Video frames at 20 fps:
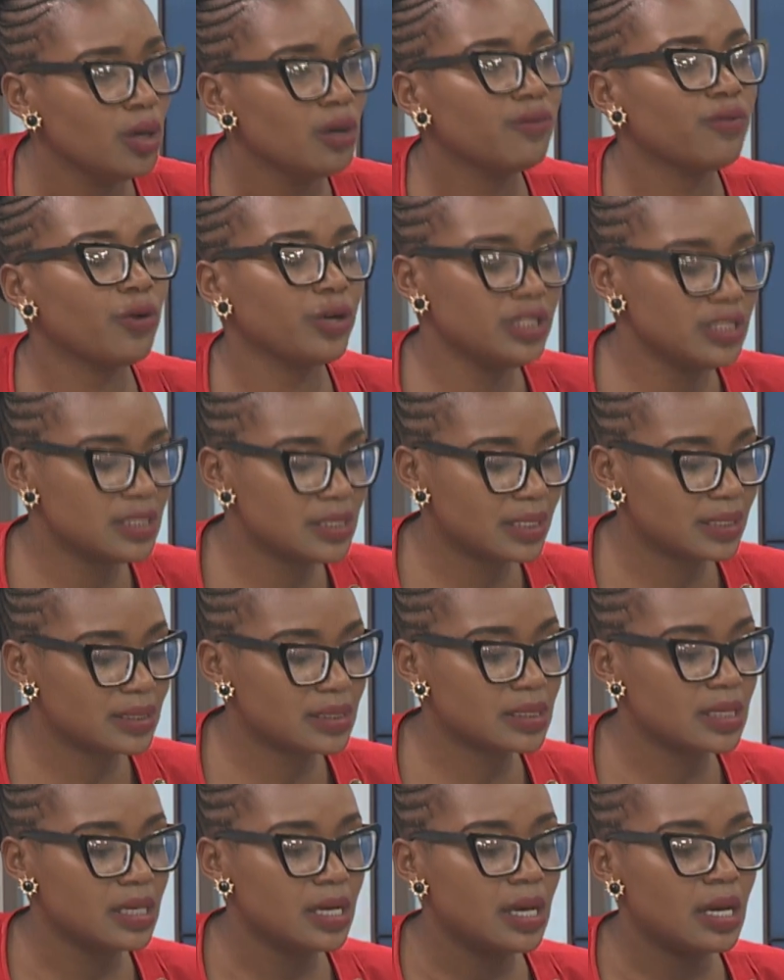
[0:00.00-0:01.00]
For
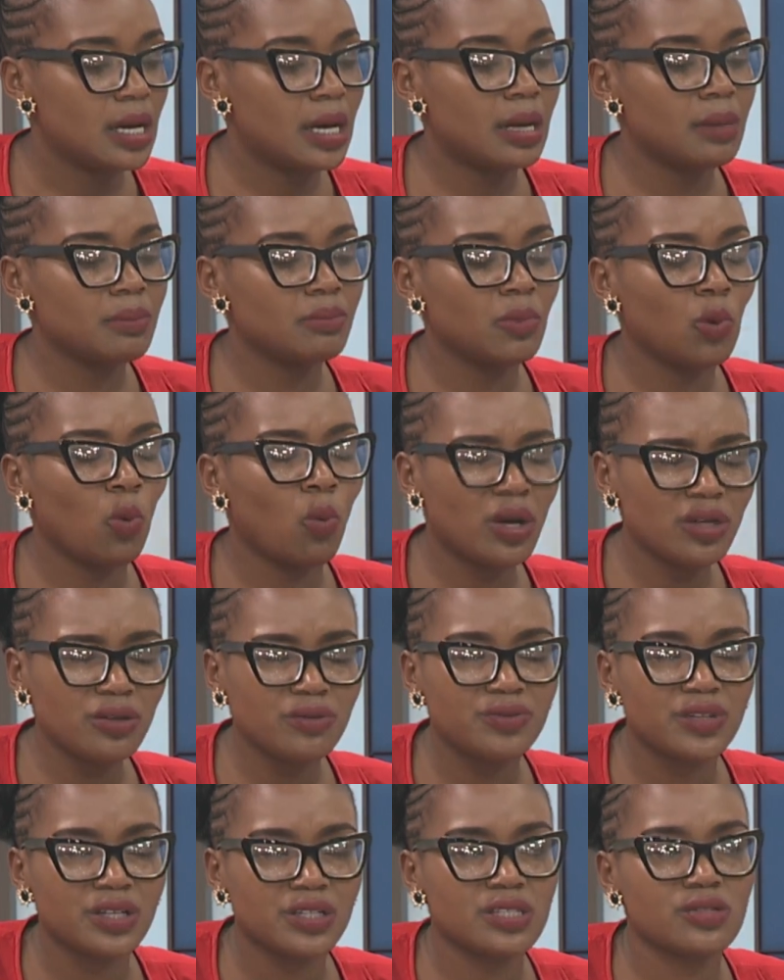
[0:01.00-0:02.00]
instance, one
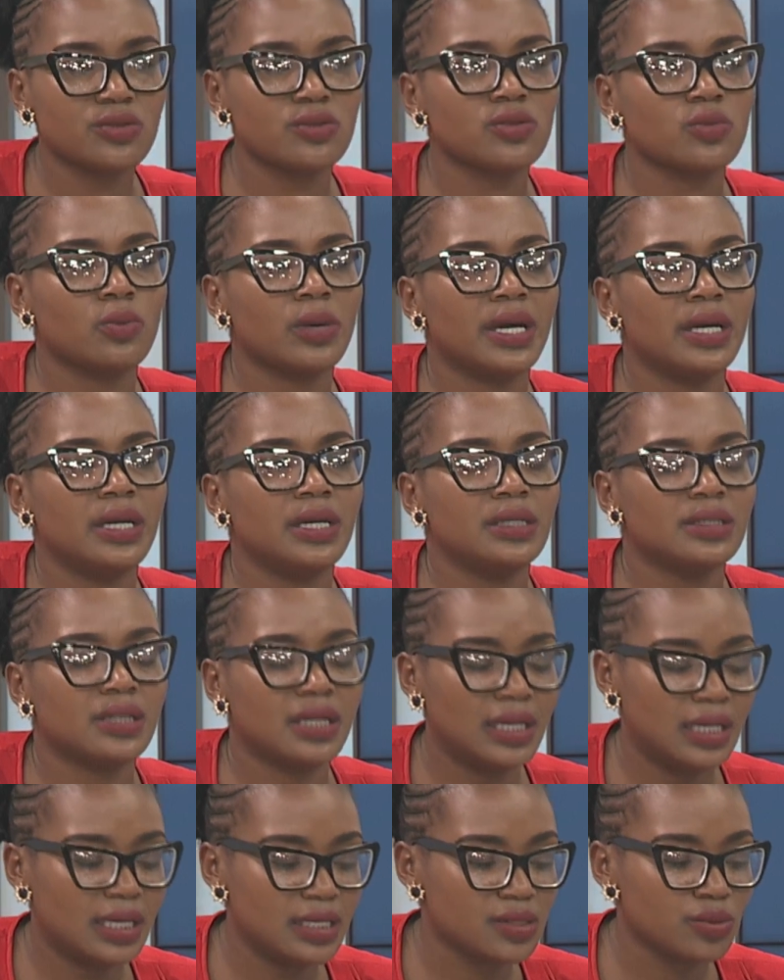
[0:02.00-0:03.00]
of the reasons why
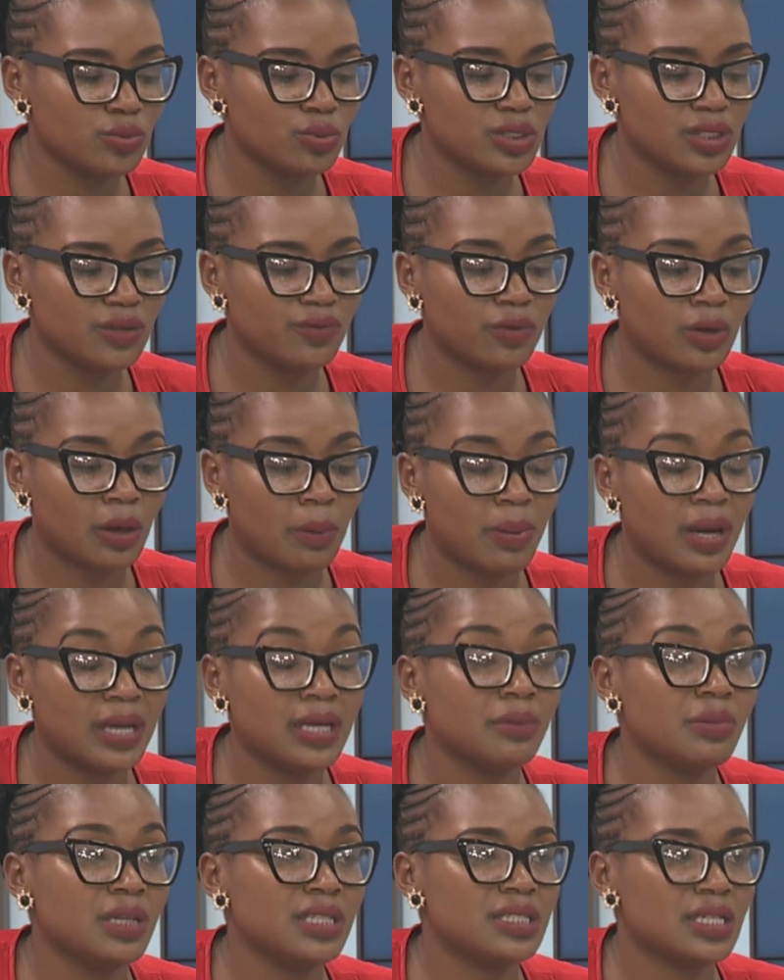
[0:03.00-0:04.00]
Raila is rooting for a
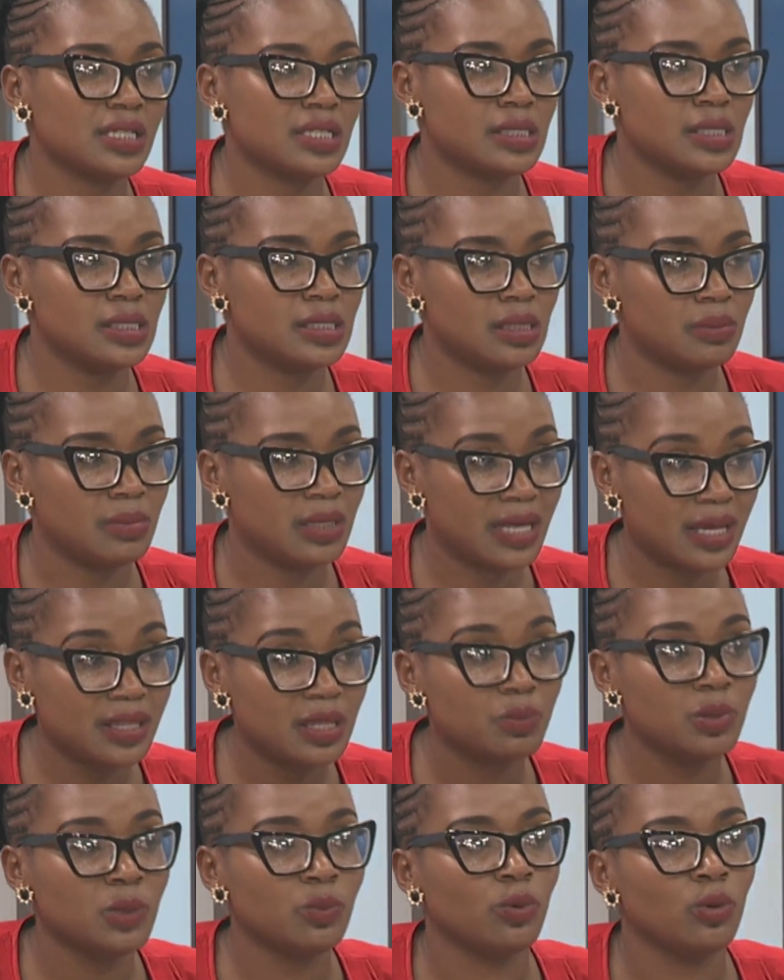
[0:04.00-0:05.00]
parliamentary system and
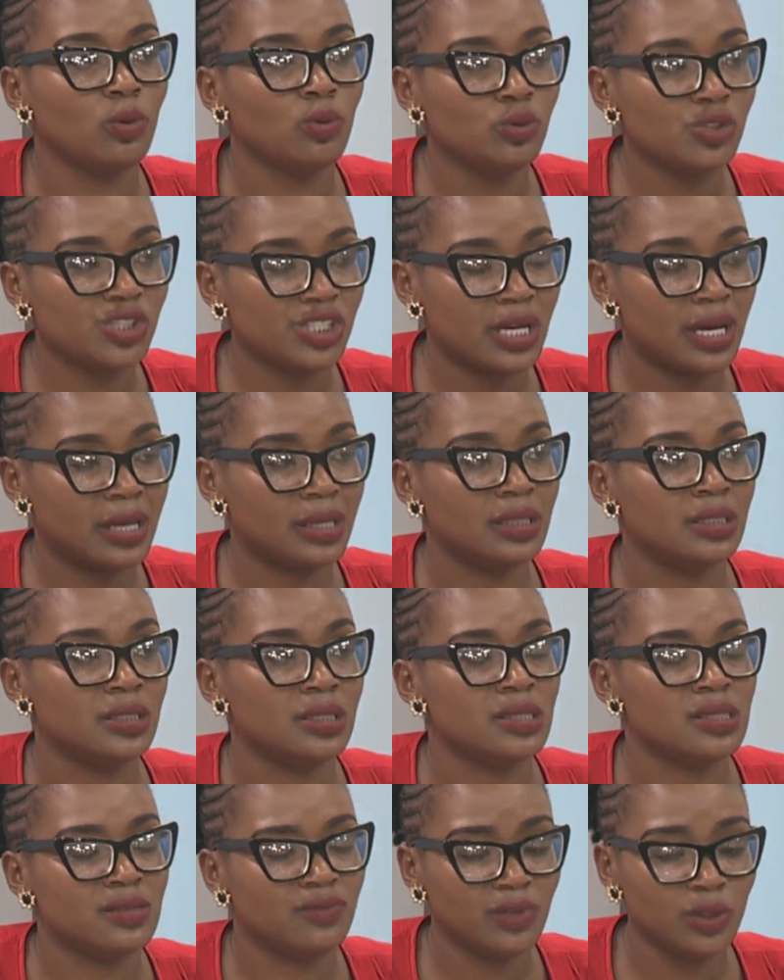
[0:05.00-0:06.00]
other people who share in
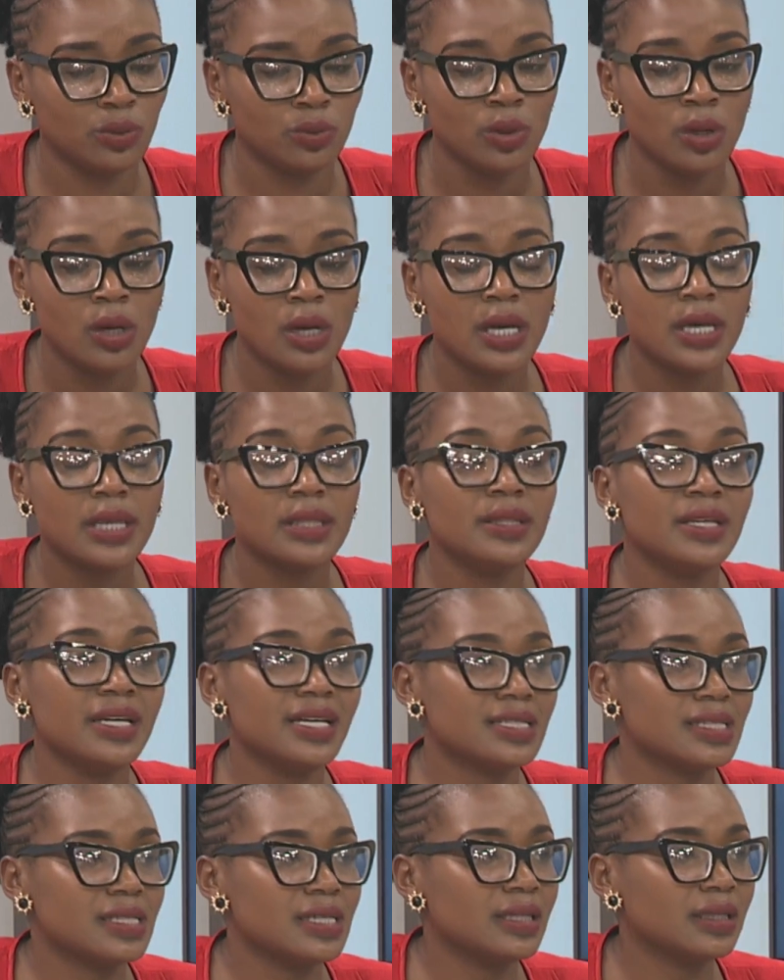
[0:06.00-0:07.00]
his view, they
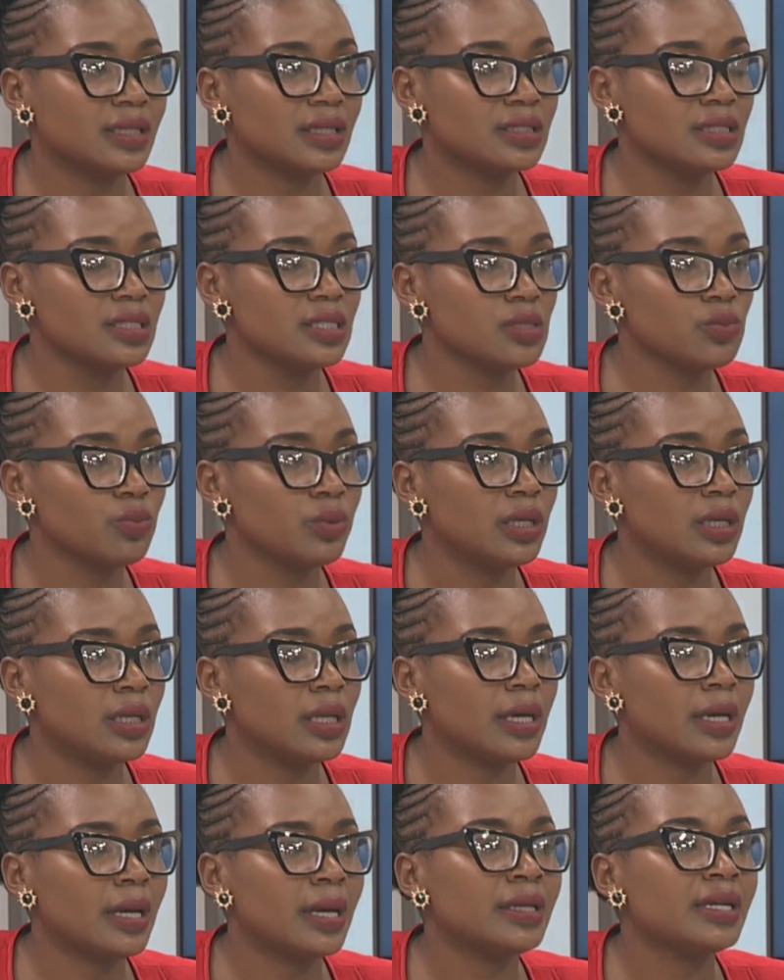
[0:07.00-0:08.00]
are saying that this will
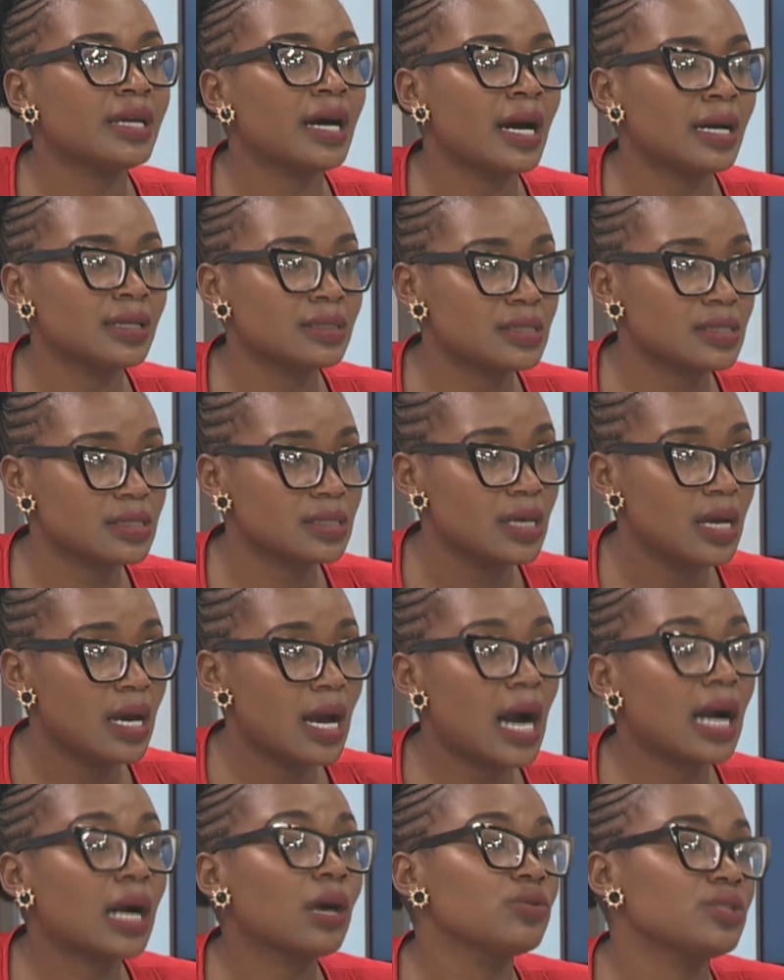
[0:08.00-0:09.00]
enhance
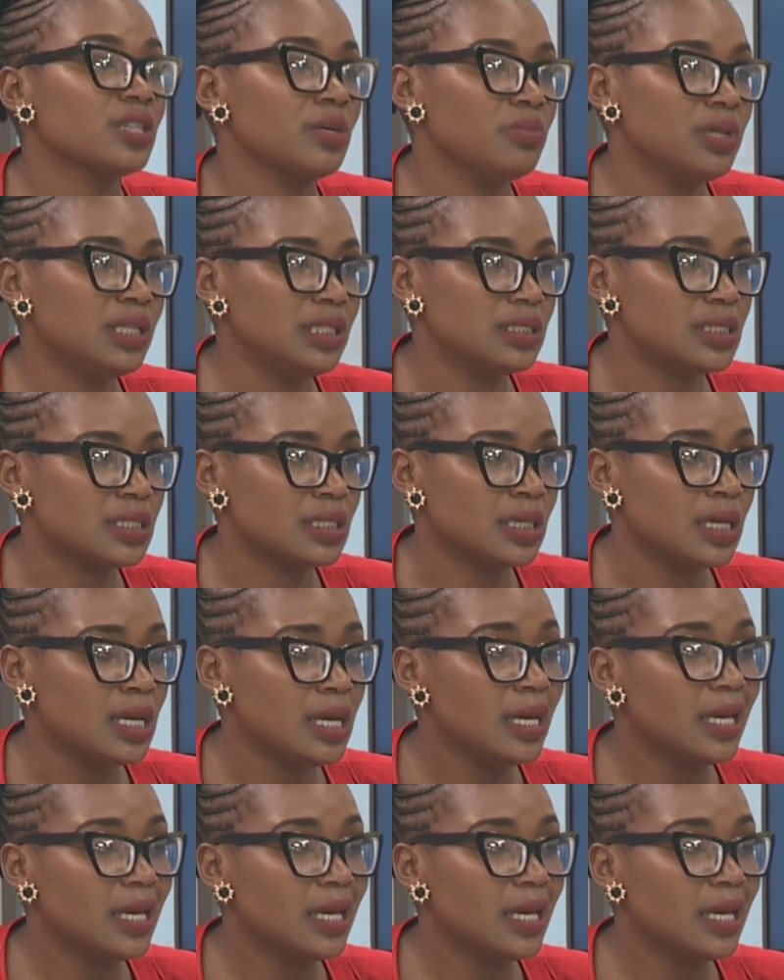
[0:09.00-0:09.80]
accountability.